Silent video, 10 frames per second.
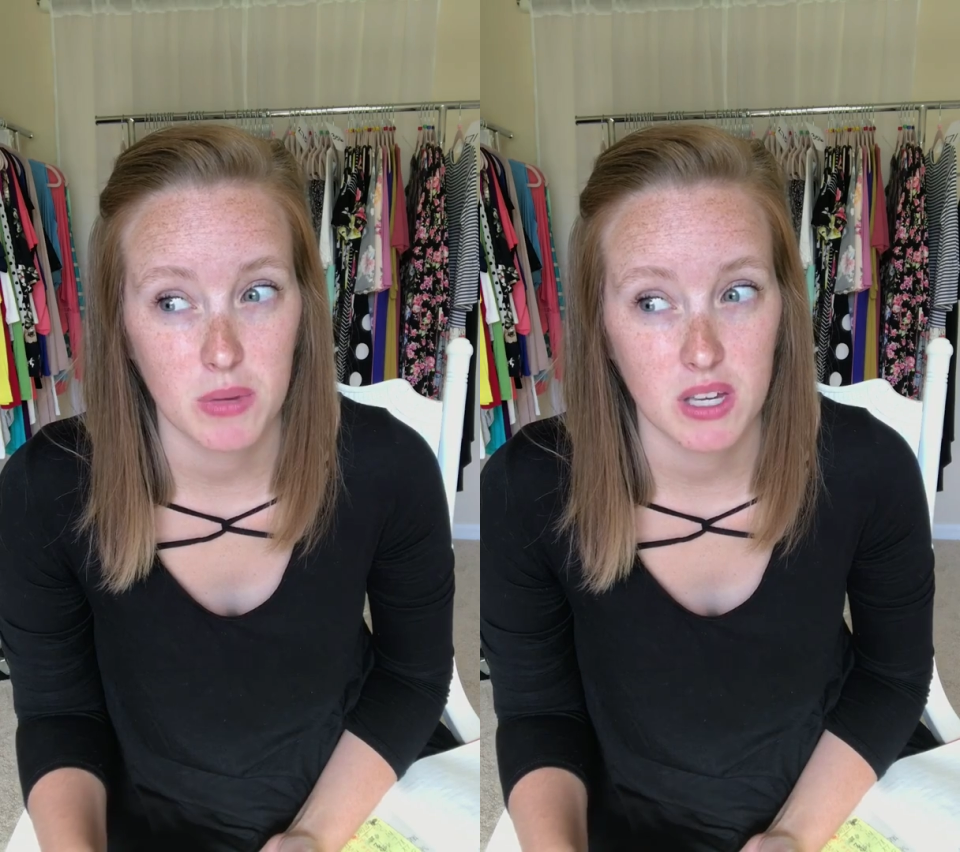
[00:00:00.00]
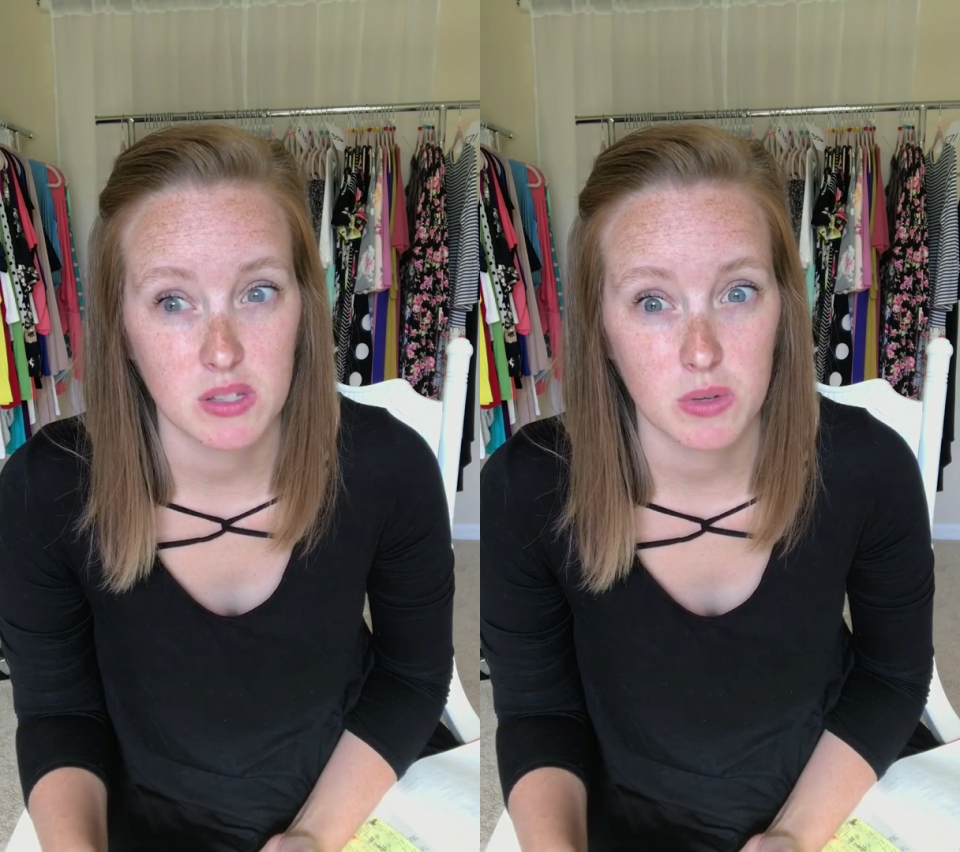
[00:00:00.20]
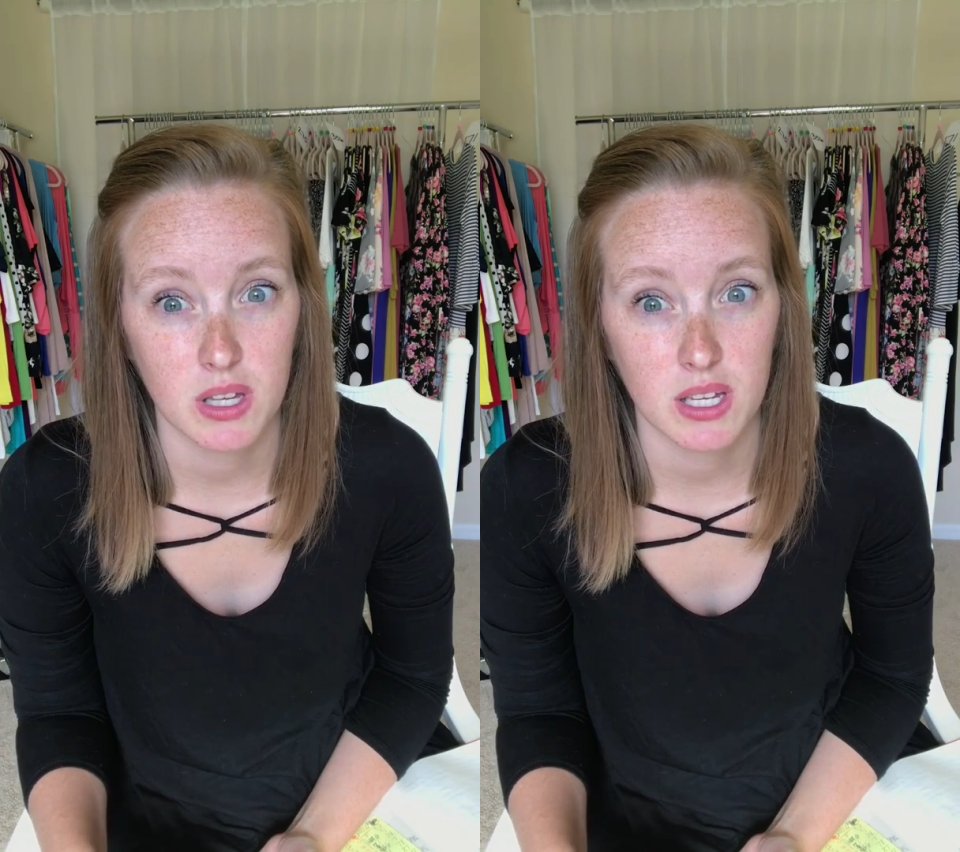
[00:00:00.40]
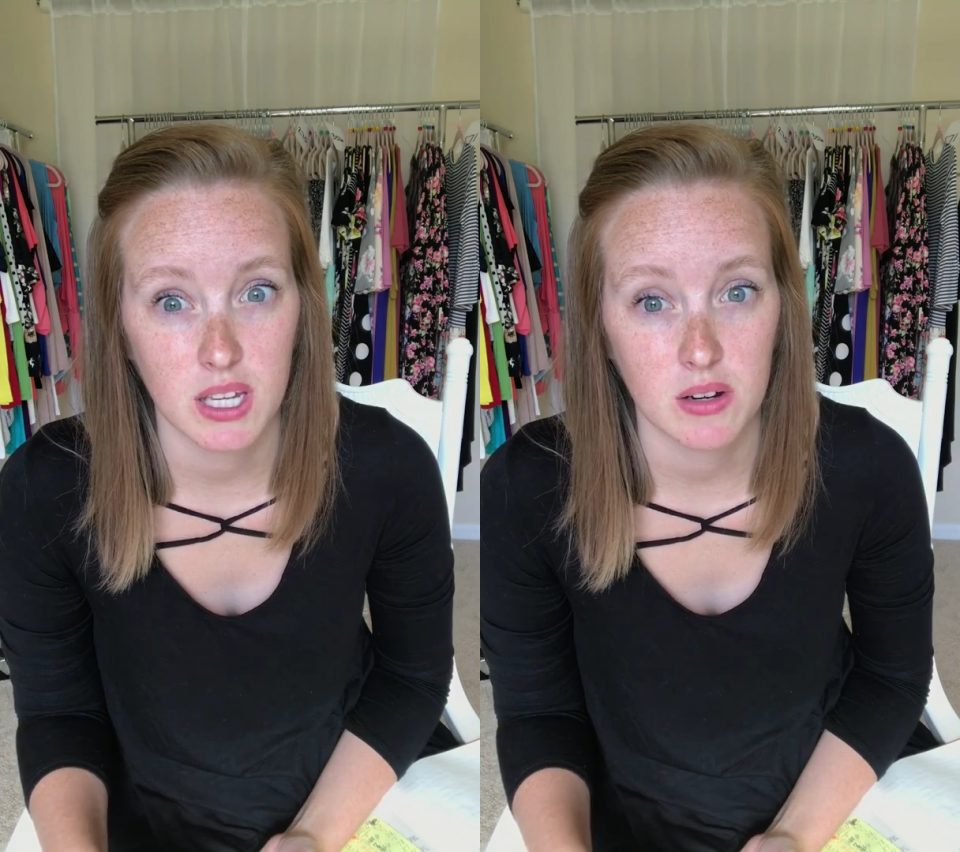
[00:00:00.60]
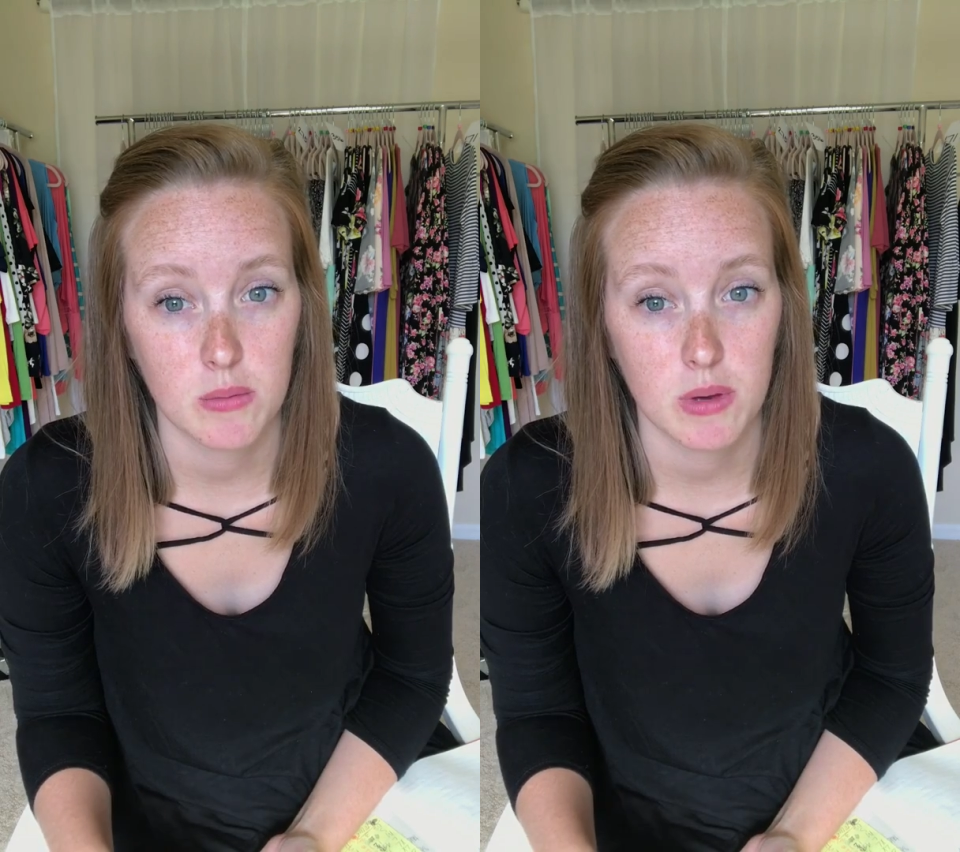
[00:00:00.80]
by as well, I
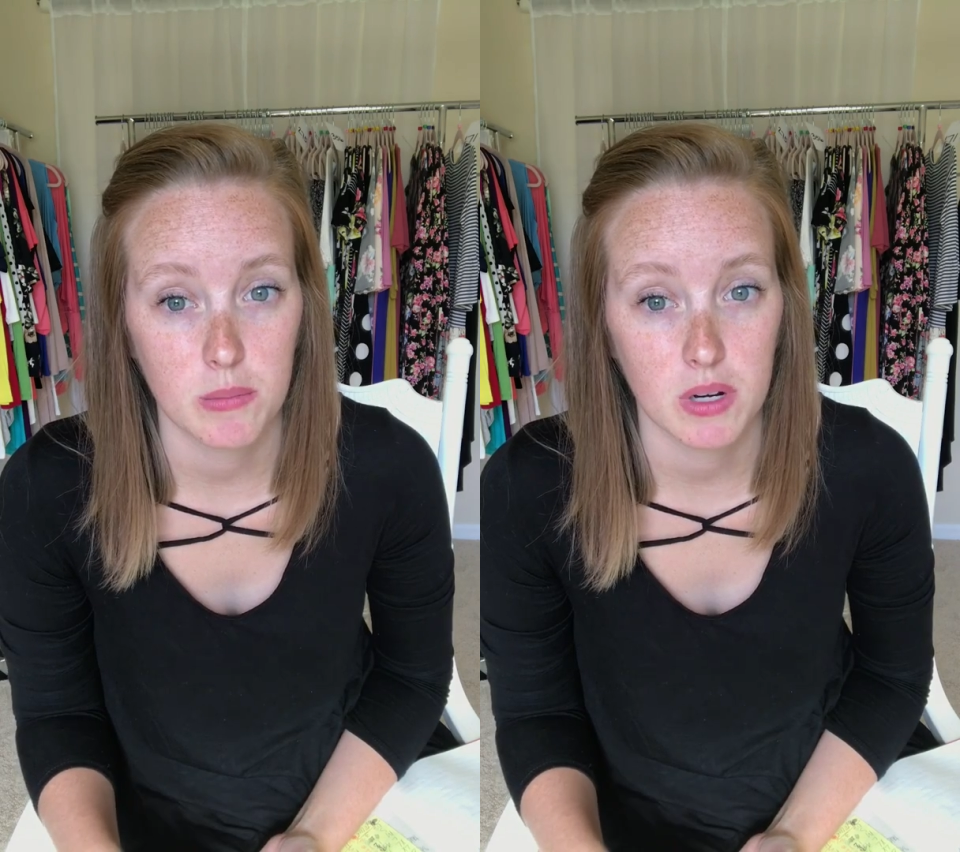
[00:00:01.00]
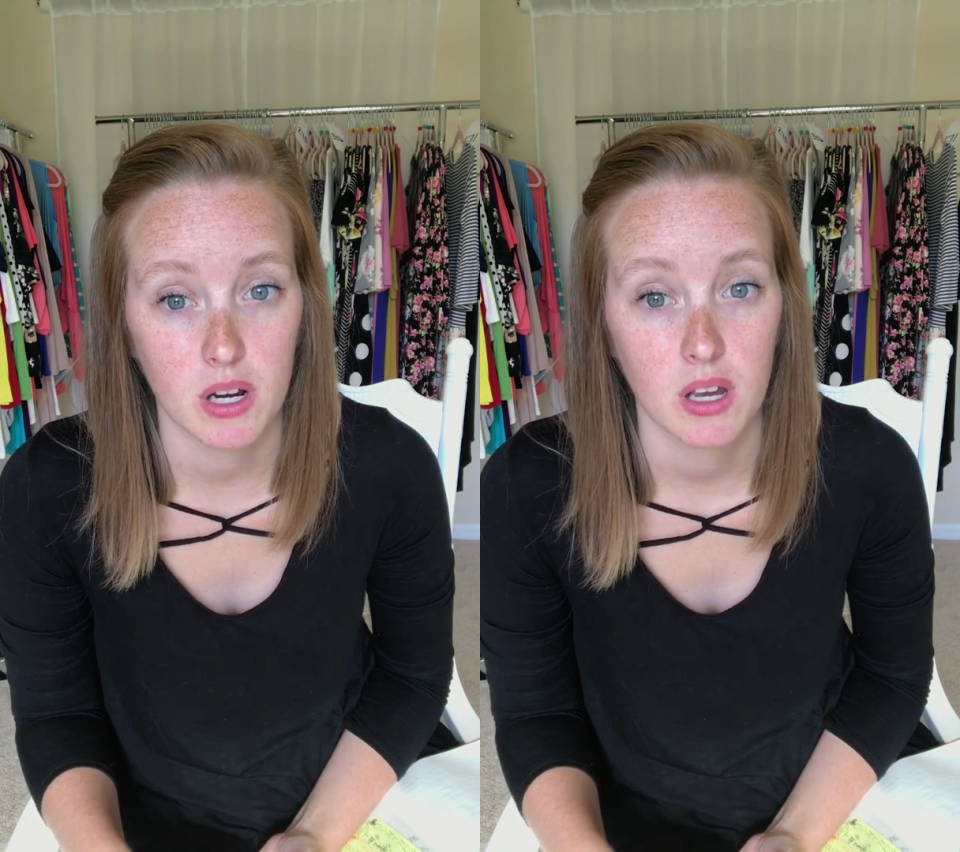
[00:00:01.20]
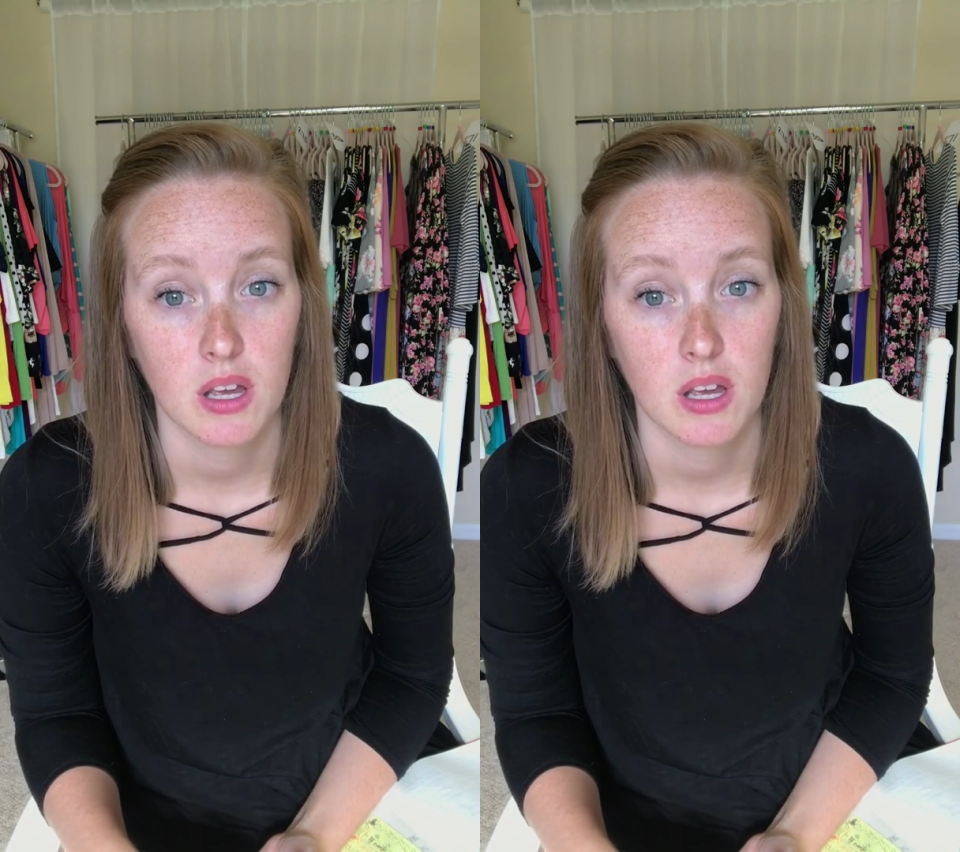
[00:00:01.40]
can't remember.